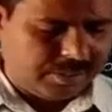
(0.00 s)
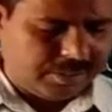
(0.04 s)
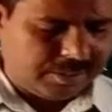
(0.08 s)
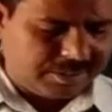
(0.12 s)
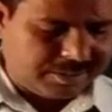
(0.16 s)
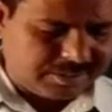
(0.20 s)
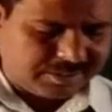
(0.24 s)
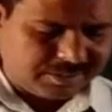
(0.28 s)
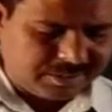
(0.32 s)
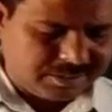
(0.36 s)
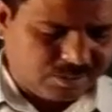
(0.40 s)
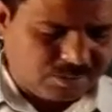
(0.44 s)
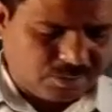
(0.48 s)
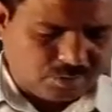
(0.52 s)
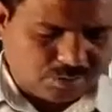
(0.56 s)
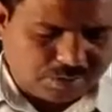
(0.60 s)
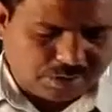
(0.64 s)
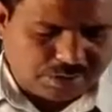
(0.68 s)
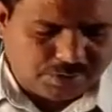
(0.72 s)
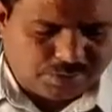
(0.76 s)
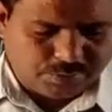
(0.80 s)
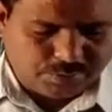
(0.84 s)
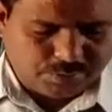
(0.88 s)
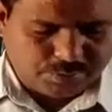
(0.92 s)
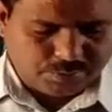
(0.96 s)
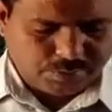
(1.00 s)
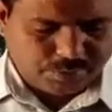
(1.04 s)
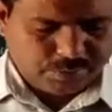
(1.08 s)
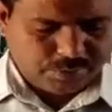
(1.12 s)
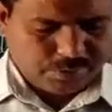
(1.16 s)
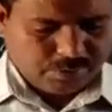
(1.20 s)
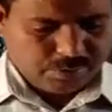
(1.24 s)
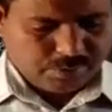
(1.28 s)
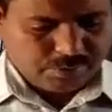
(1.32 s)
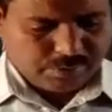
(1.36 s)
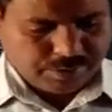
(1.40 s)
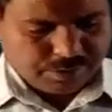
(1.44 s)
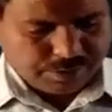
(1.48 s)
Let's go continue.
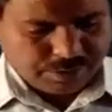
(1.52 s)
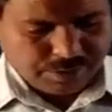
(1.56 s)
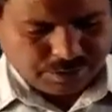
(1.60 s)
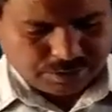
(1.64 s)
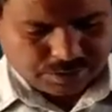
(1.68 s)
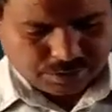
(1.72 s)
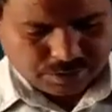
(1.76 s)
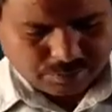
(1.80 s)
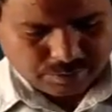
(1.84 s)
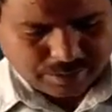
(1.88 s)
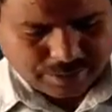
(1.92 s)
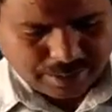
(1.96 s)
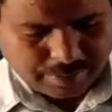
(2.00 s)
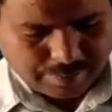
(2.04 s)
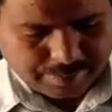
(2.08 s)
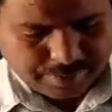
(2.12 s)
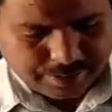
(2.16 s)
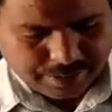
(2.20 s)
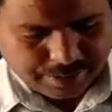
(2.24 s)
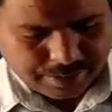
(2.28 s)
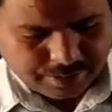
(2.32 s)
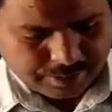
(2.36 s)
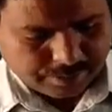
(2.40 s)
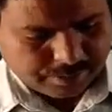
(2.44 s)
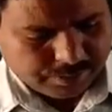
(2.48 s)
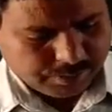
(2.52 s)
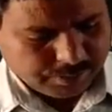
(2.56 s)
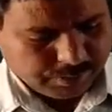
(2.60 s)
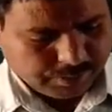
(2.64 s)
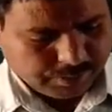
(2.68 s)
What is this? What happened here?